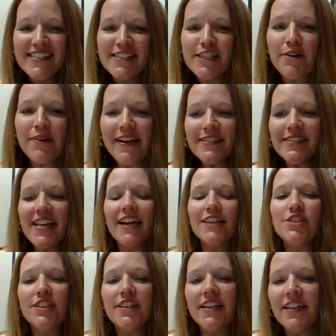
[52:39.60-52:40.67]
So here's
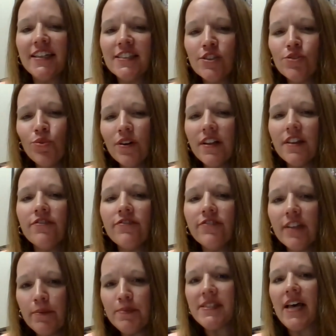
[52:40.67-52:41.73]
actually sort of the
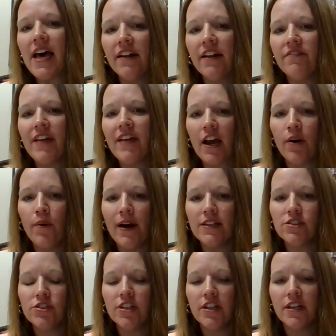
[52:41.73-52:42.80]
flip side of that
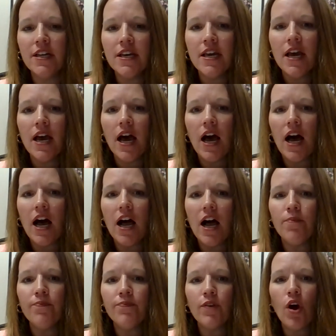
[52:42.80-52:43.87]
question.
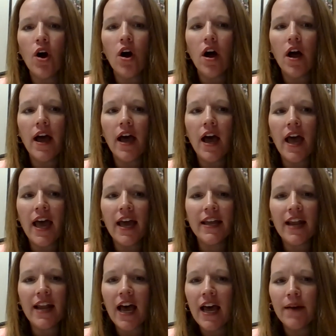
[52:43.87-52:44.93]

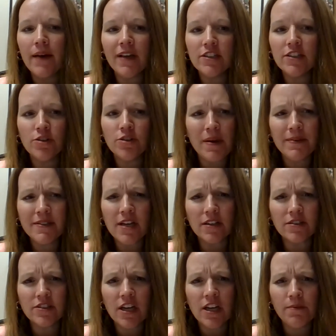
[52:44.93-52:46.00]
And I'm not sure, maybe
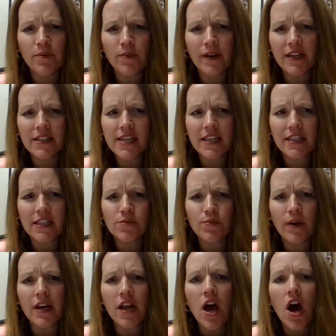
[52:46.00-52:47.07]
Dr. Tubb, you want to take this
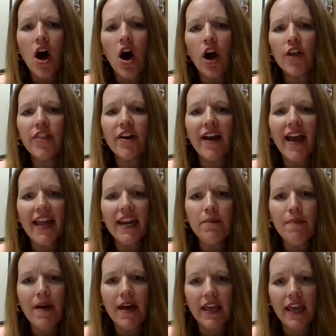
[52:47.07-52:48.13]
one. Are there
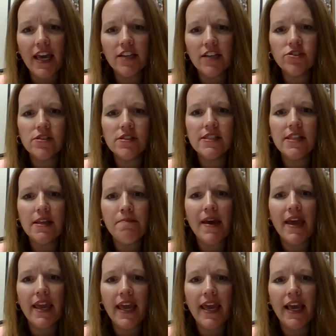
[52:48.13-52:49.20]
any medications that
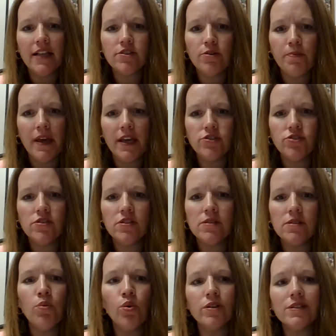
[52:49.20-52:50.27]
make cancer patients
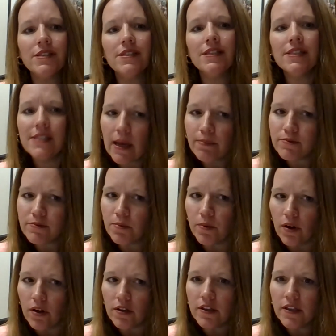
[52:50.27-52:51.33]
more
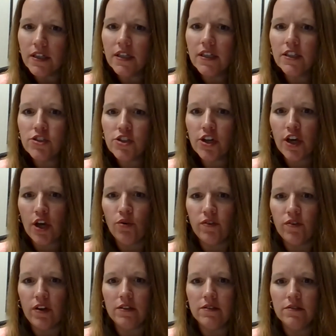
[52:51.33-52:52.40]
susceptible to
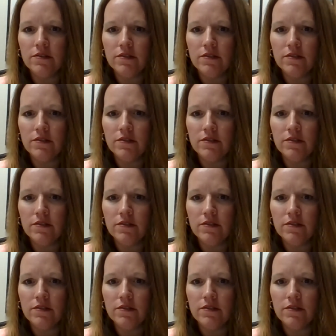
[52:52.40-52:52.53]
COVID?